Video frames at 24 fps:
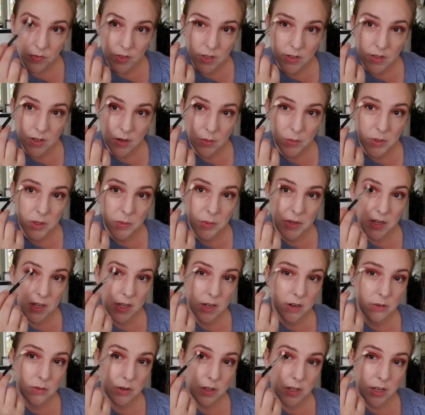And that way we
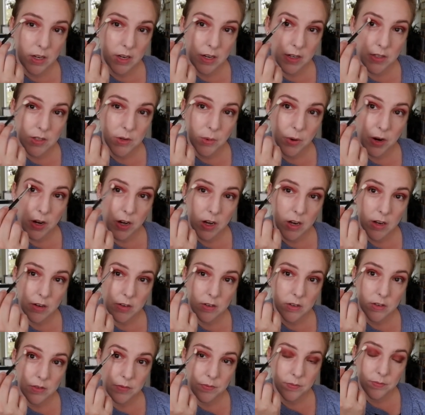get a really nice
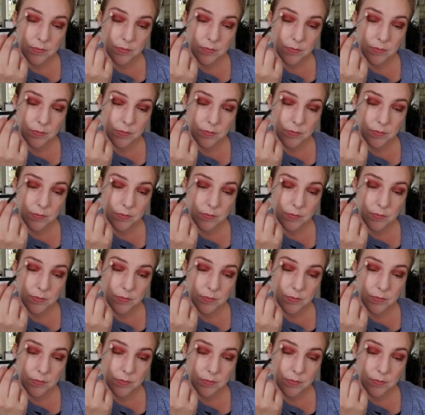gradient.